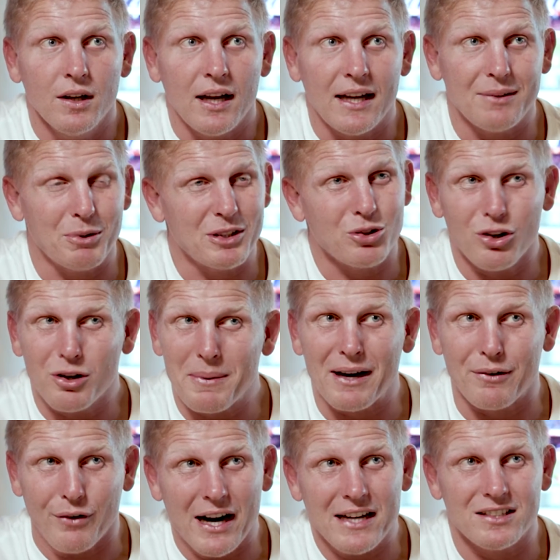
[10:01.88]
And we talk
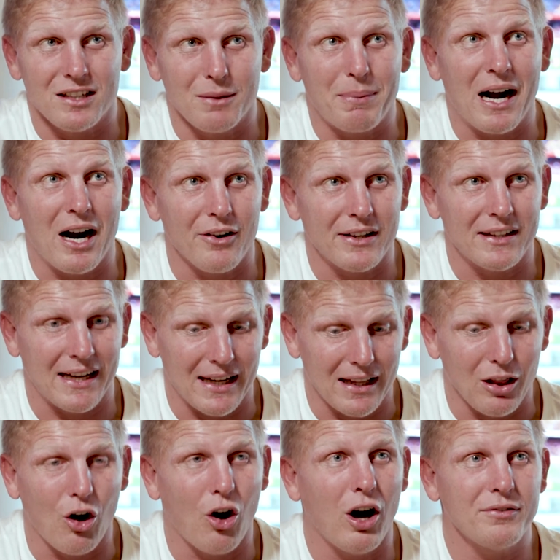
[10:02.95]
about raising the bar in our
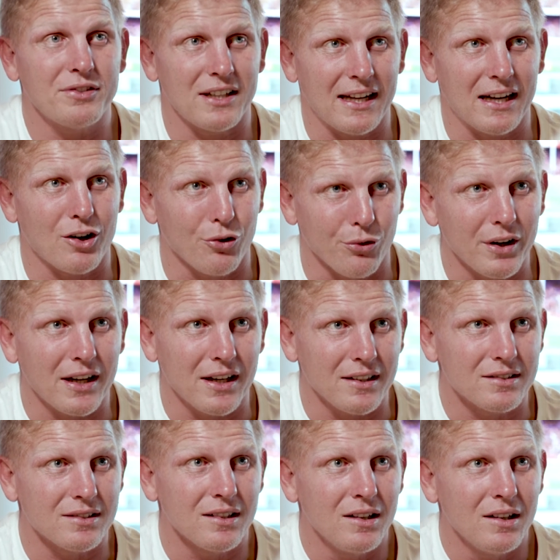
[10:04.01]
lives and our
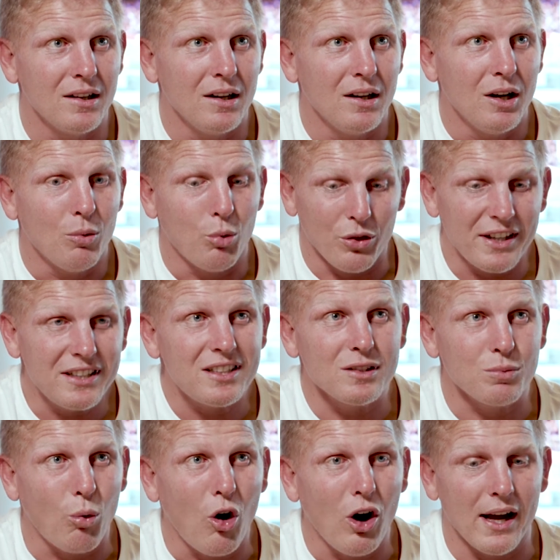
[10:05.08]
careers. Well, this
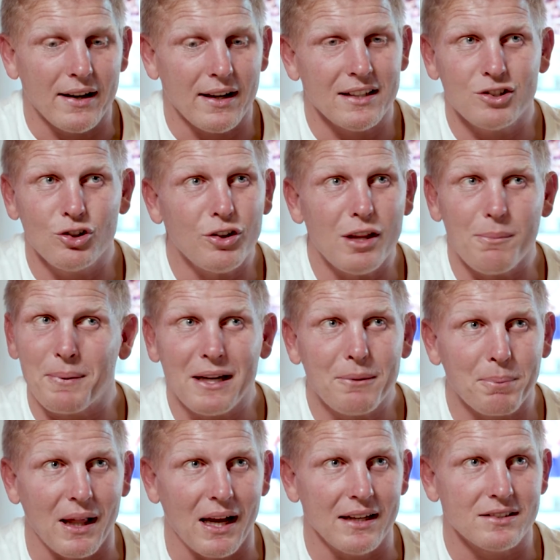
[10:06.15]
is why. It's not the big
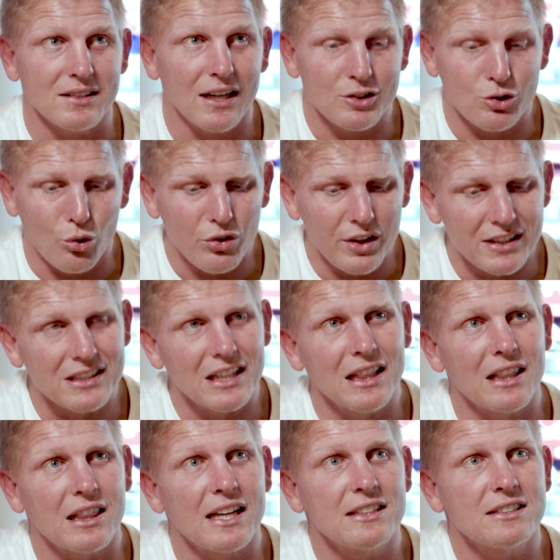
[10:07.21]
plays. It's all these
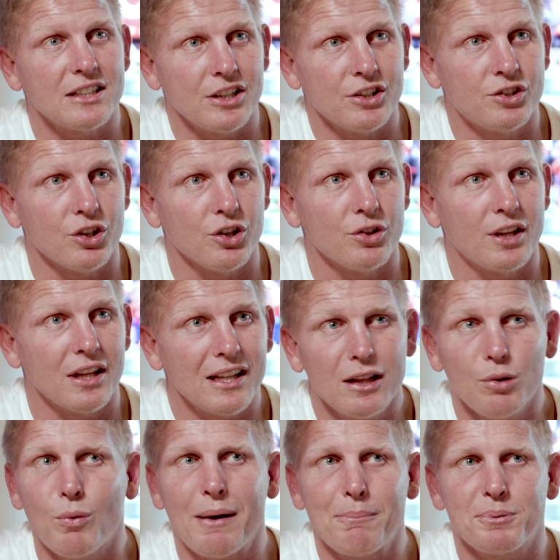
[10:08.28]
little things that you do, the
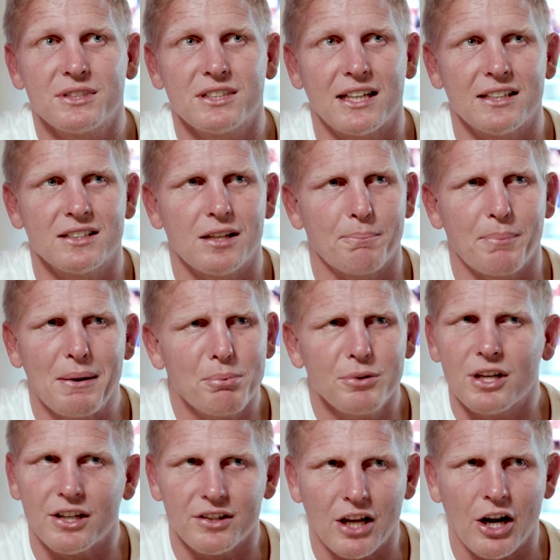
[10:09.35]
little 1%ers that people
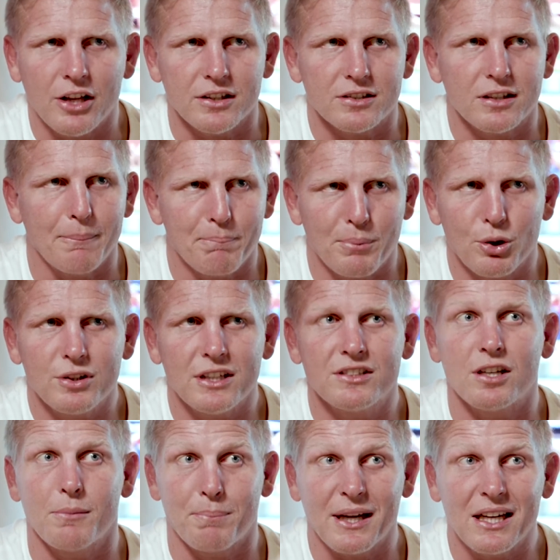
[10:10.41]
don't notice, that build
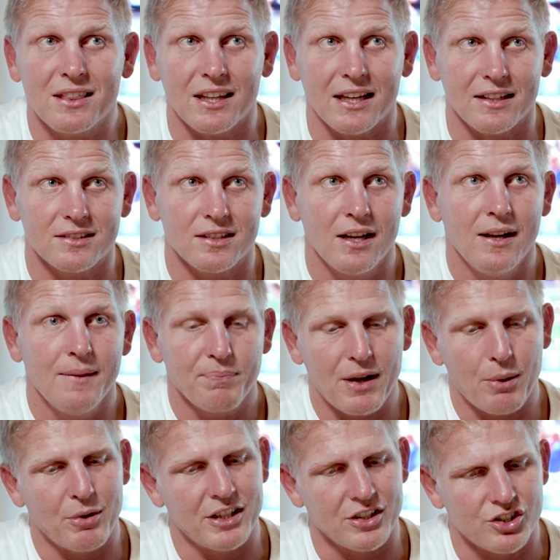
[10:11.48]
into big things.
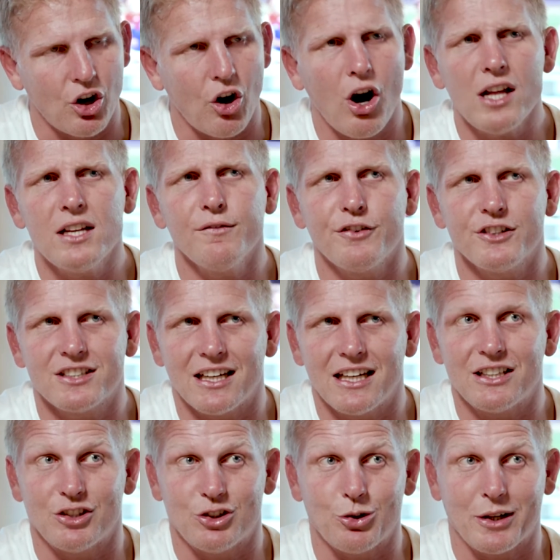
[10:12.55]
And when you're tired and
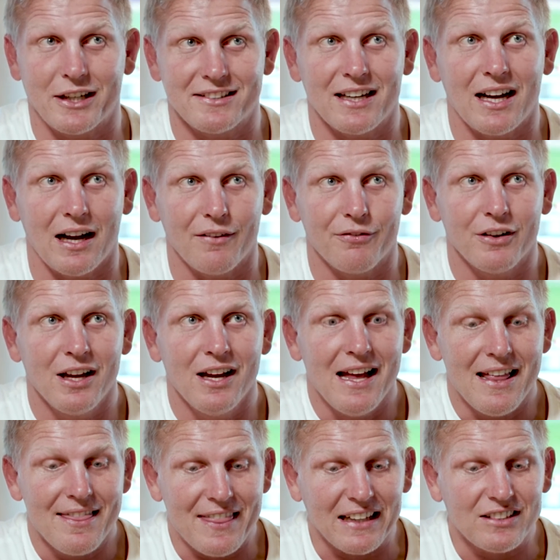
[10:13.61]
fatigued and doing it tough,
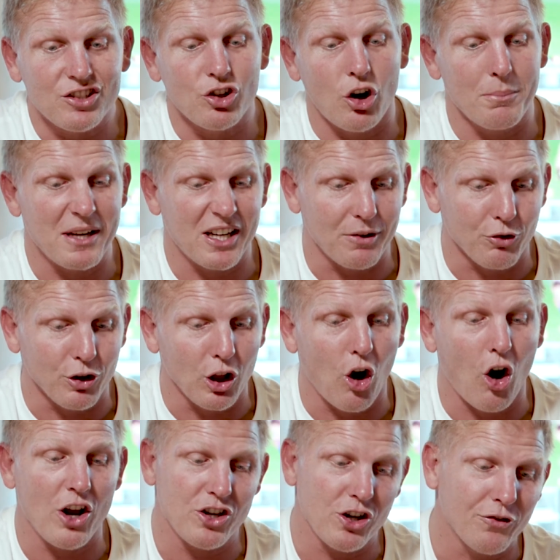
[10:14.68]
that's the time you can
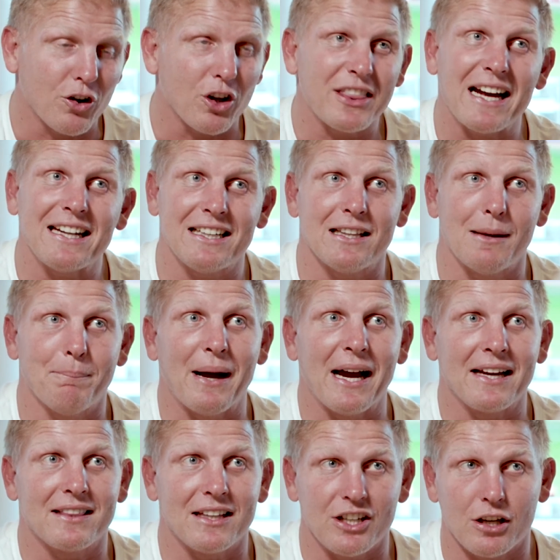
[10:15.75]
rely on. You've got that in the
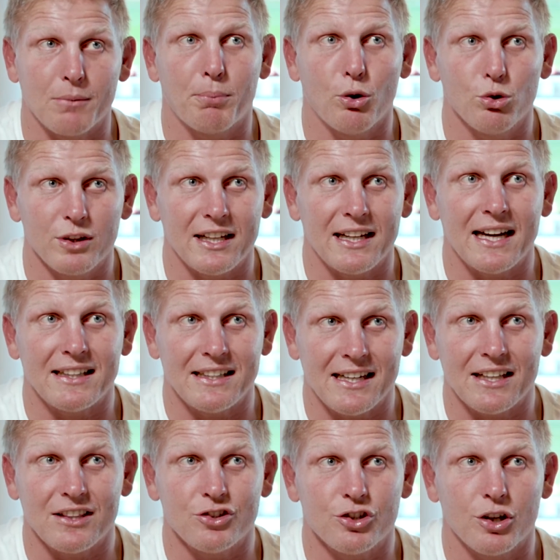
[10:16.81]
bank that you can pull that out and you
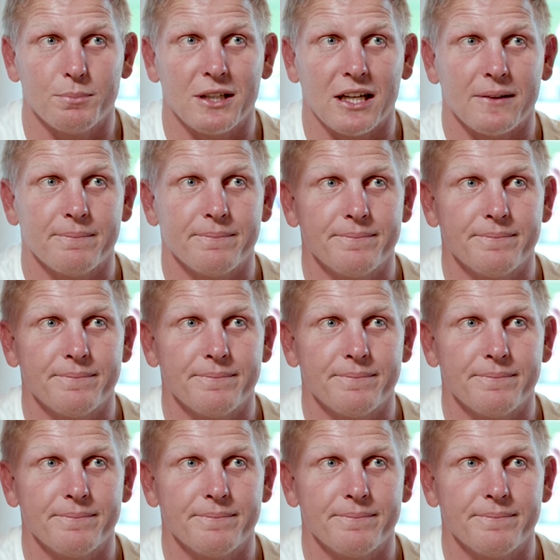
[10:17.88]
get the job done.